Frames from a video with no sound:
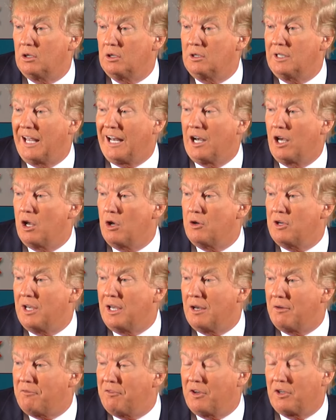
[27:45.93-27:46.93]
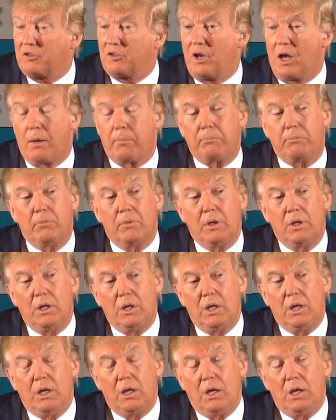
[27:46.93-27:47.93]
let alone to get fixed up.
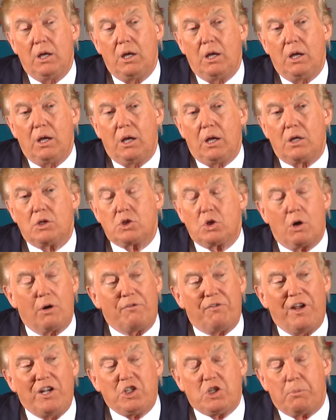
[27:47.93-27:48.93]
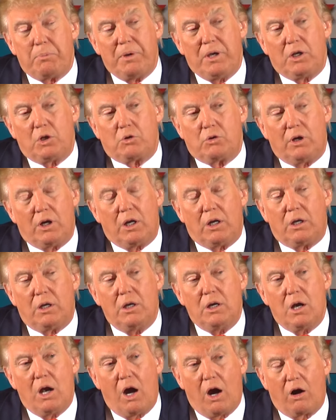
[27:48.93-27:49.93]
So our vets are being treated
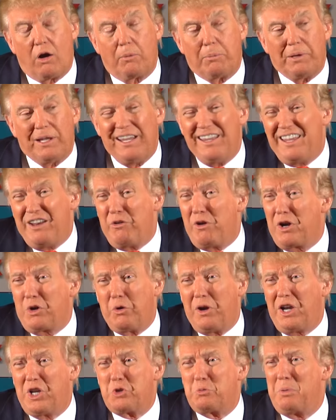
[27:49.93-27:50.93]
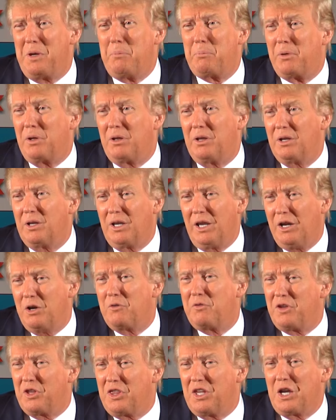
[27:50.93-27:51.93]
horribly, and they're our greatest people, you know,
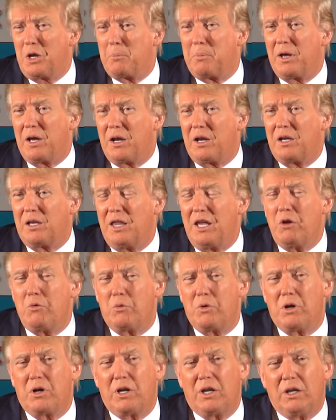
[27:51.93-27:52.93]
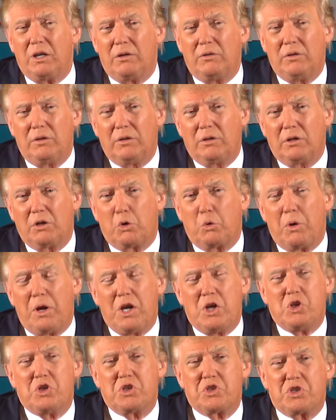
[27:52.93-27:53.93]
if you think about it. They're really
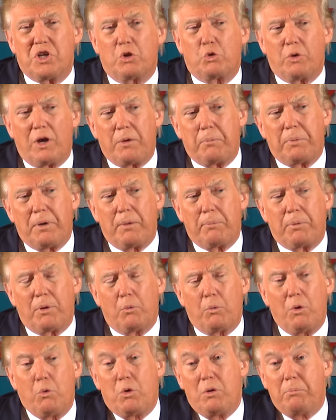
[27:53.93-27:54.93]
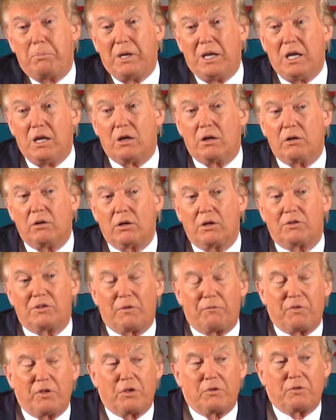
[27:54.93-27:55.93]
courageous and great people. We wouldn't be here
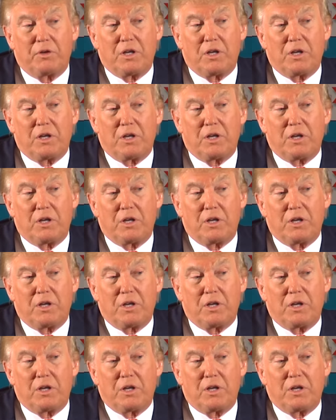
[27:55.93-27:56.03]
except for the